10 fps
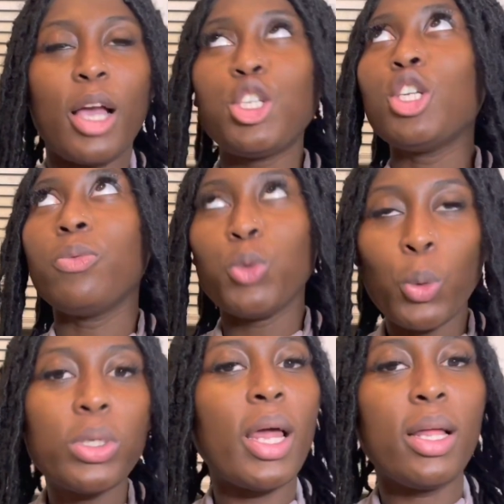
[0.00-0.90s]
I should have
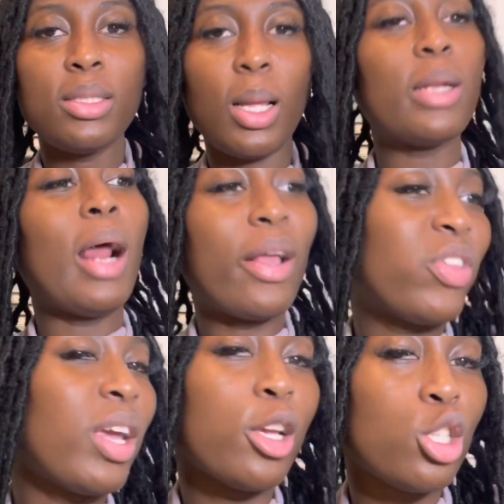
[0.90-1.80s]
known then that I
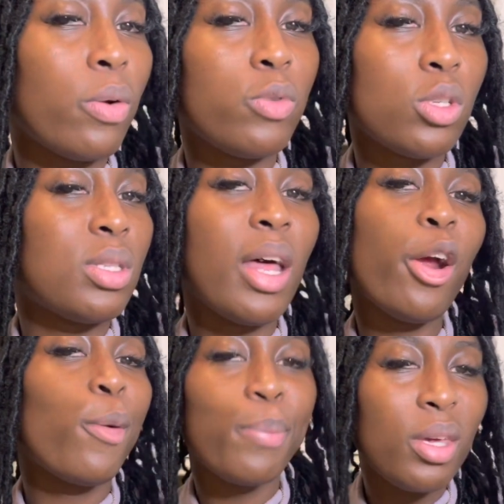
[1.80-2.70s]
think I should have just let
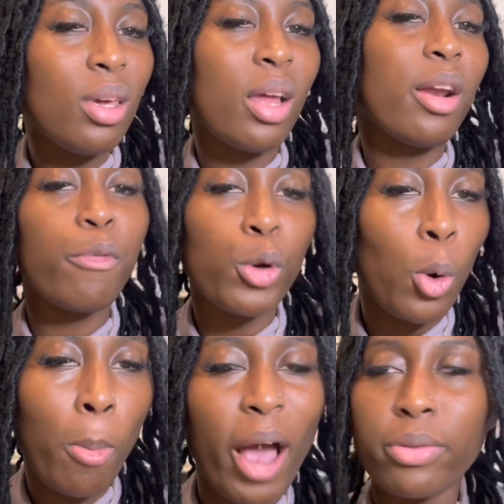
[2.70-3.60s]
her be and never
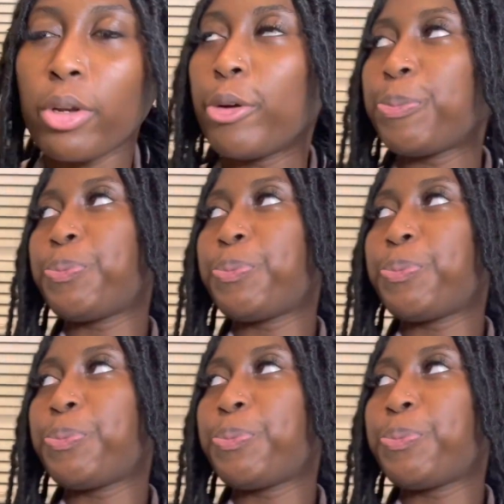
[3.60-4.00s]
go back there.